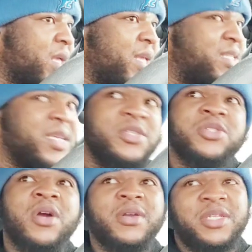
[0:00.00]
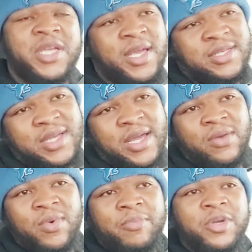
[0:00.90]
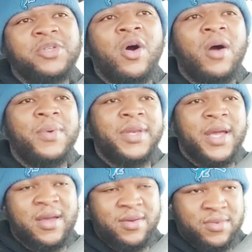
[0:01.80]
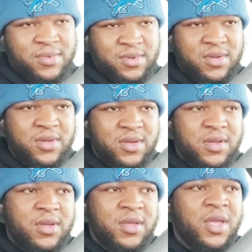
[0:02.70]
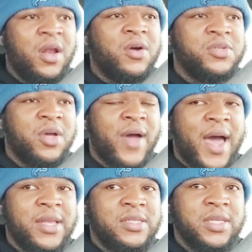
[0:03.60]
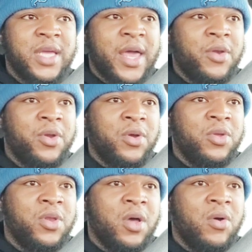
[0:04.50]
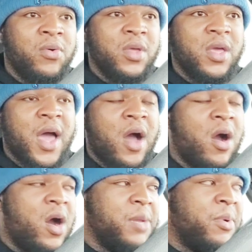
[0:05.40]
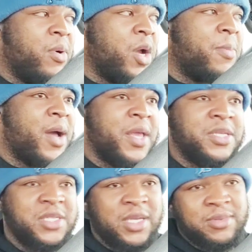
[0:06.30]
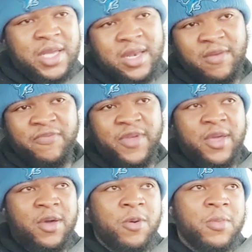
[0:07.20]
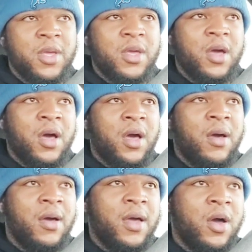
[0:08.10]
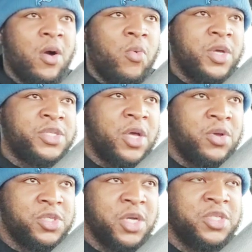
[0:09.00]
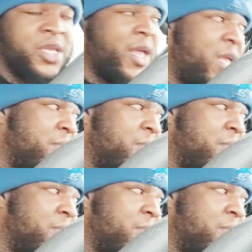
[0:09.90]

his season started to change kind of when Breece Hall went down. You know, so honestly, I don't know. You know how hard he been working behind the scenes, hitting the film. Uh, uh, what soul searching that